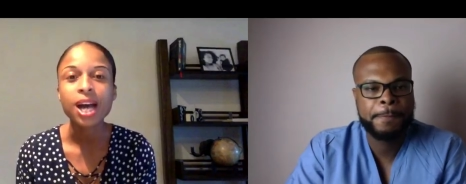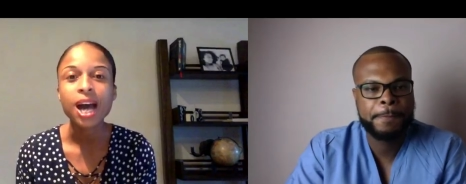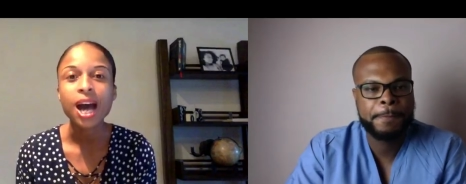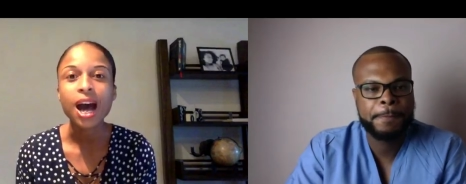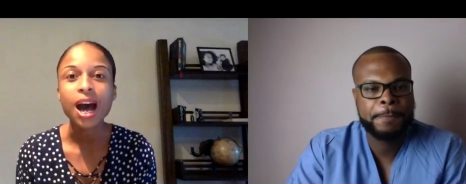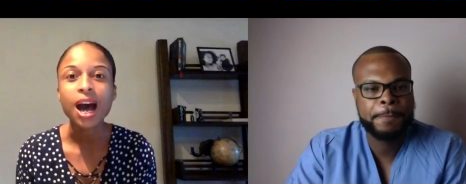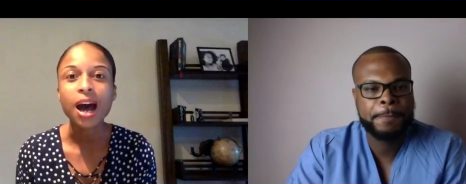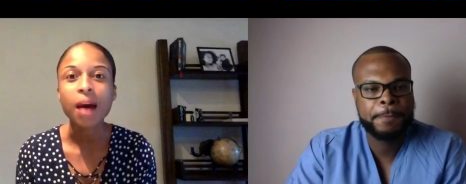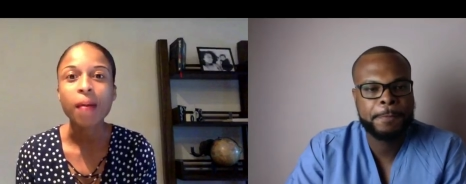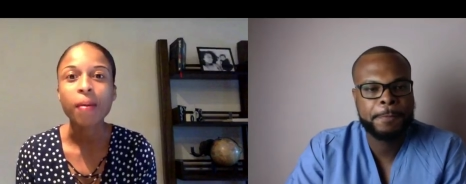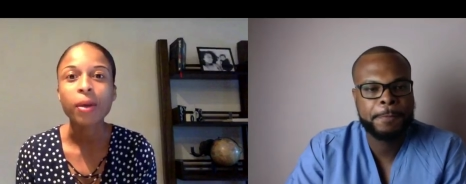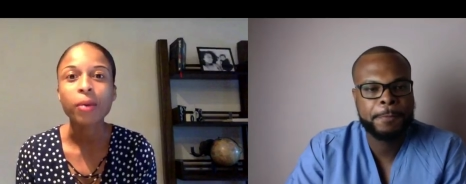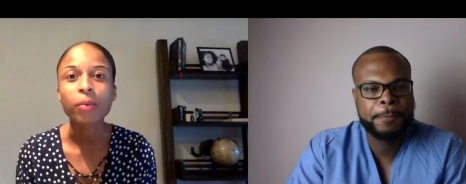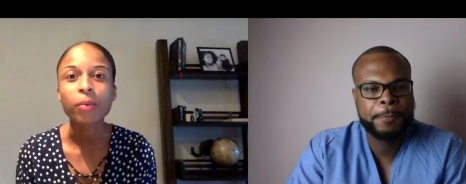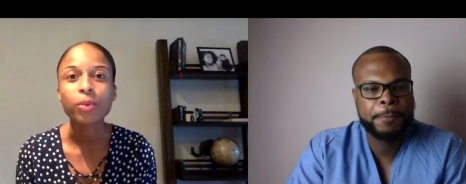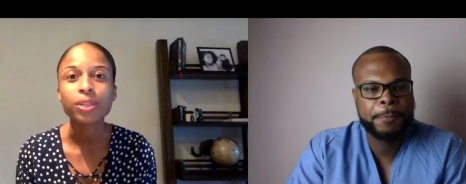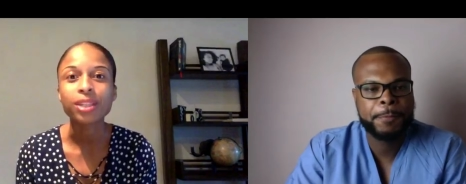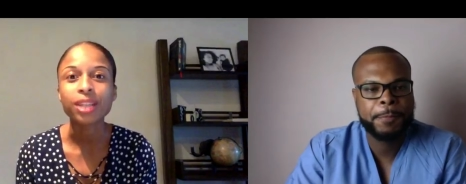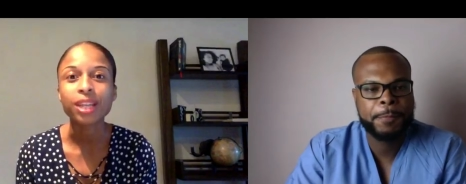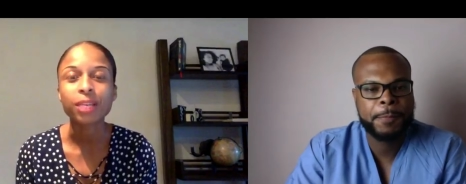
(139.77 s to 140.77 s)
Speaker 1: um, and
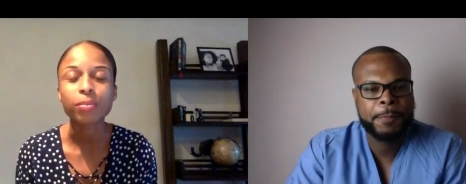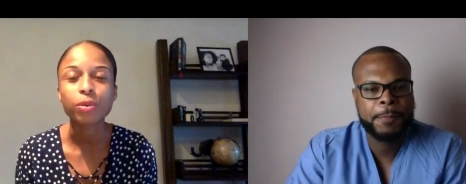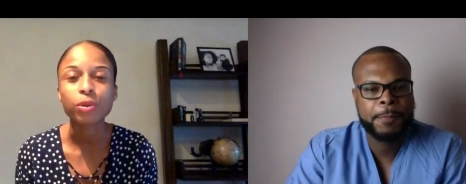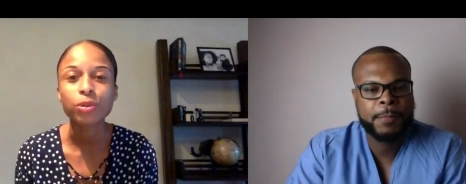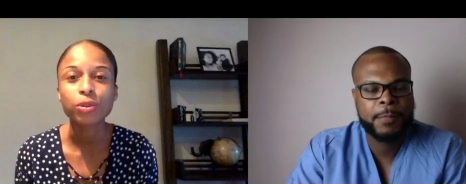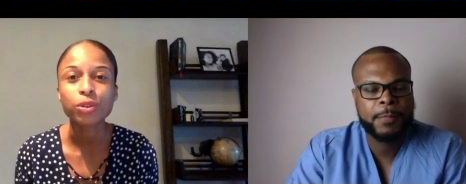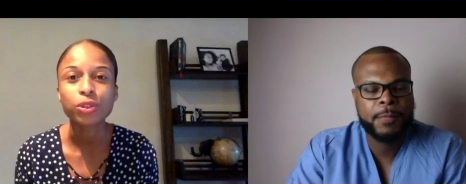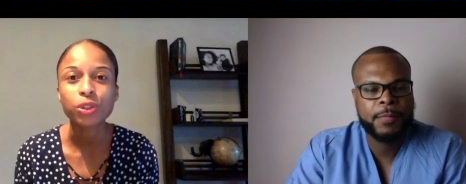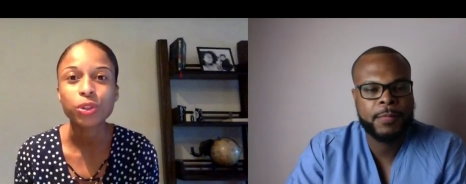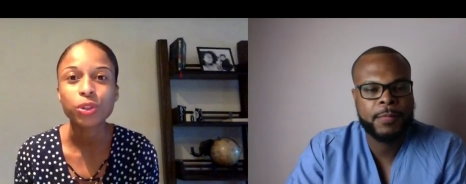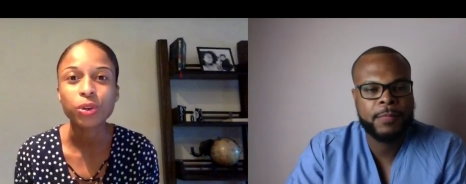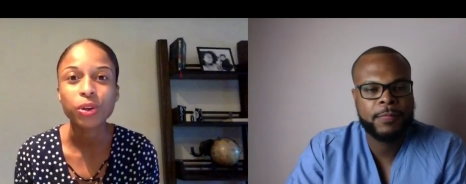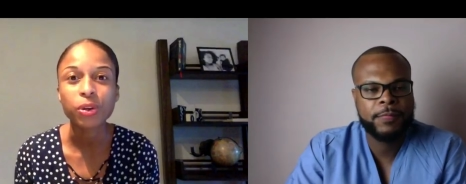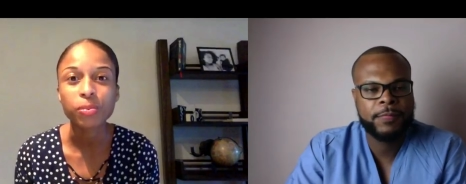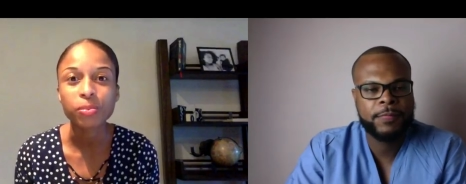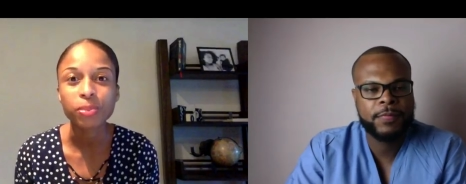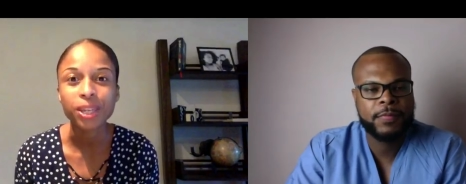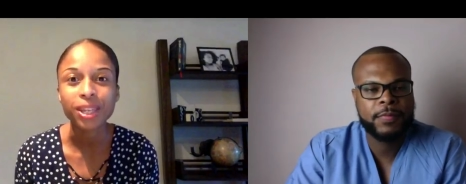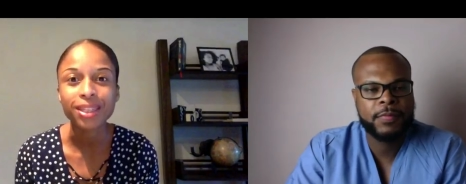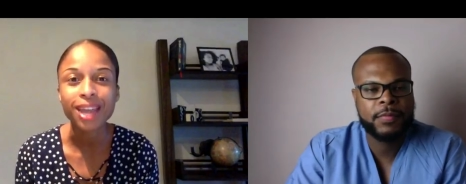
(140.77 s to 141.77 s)
was able to
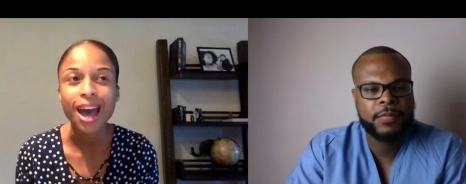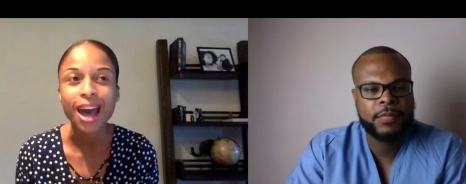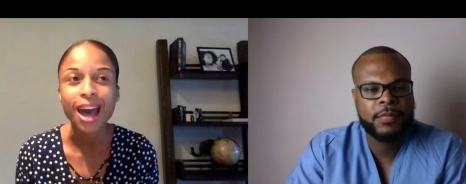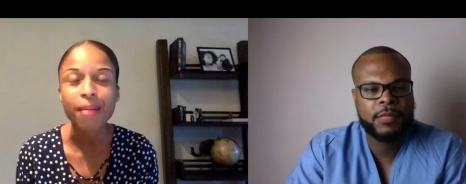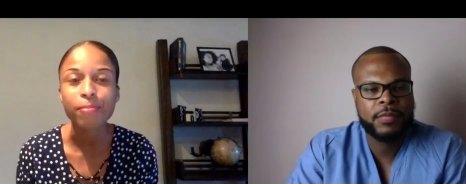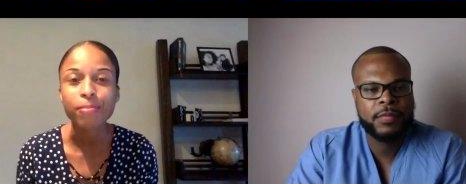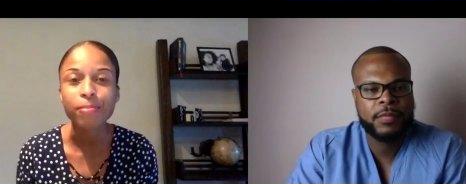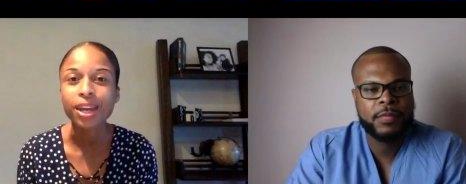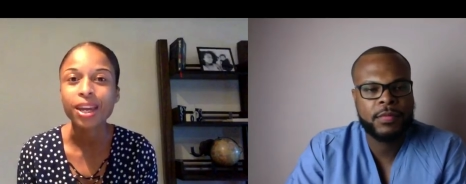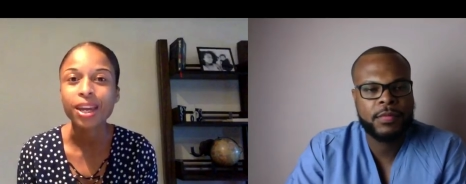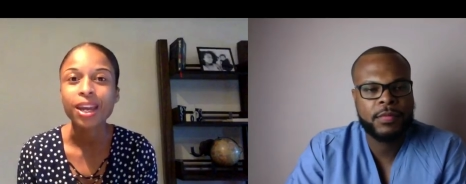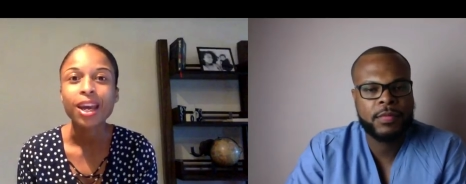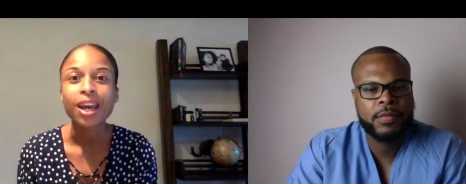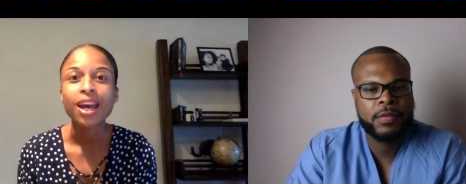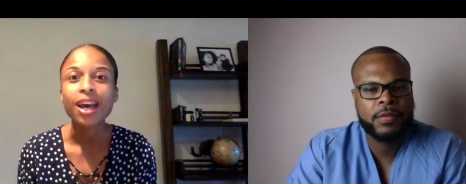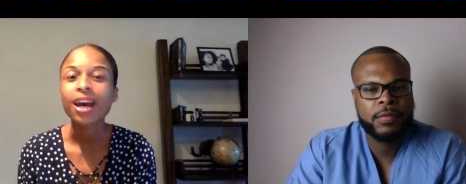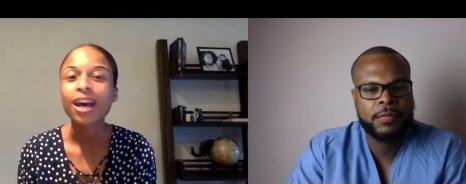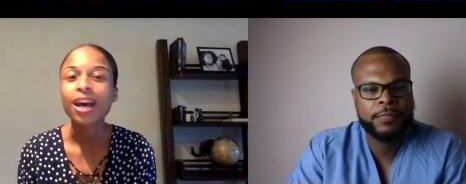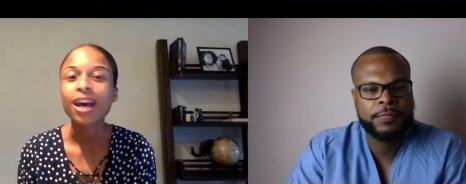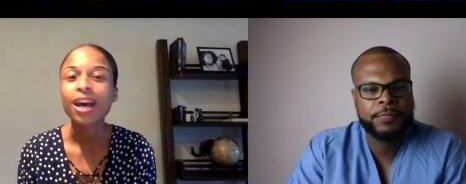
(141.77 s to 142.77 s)
complete that. But
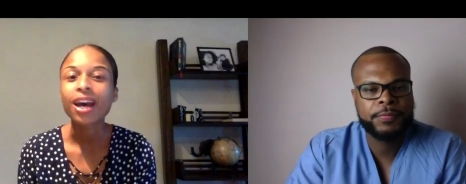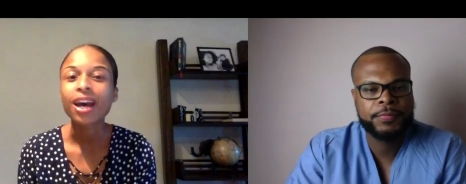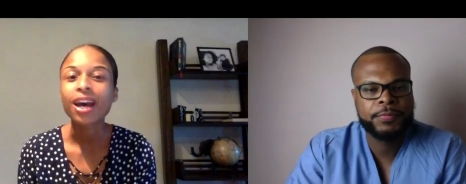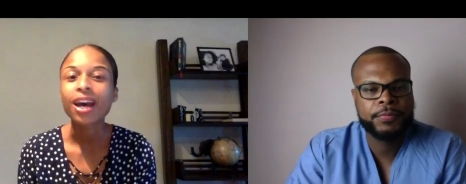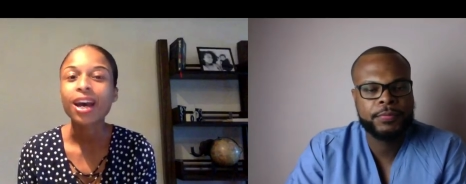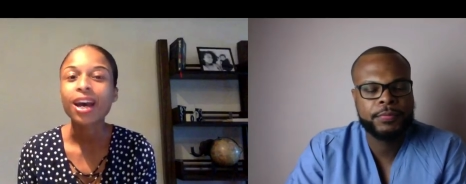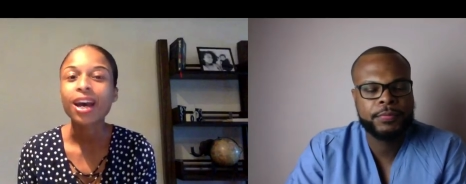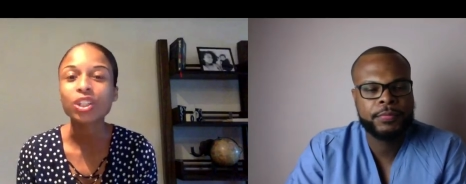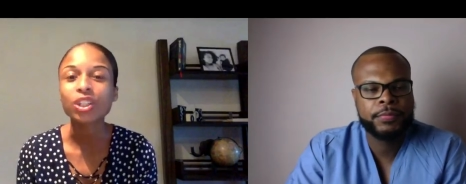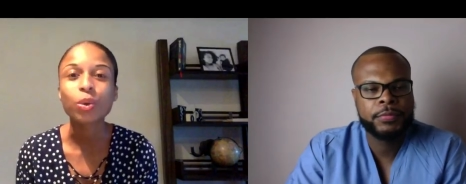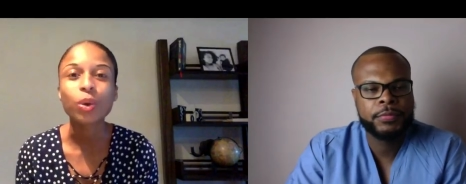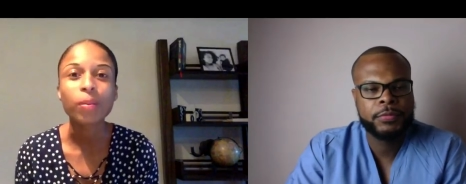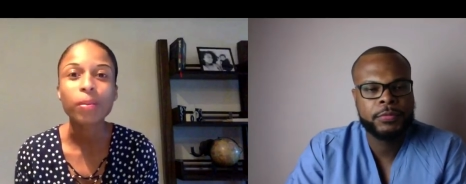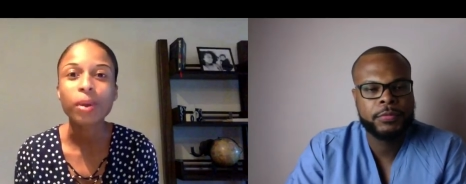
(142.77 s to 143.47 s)
essentially, going to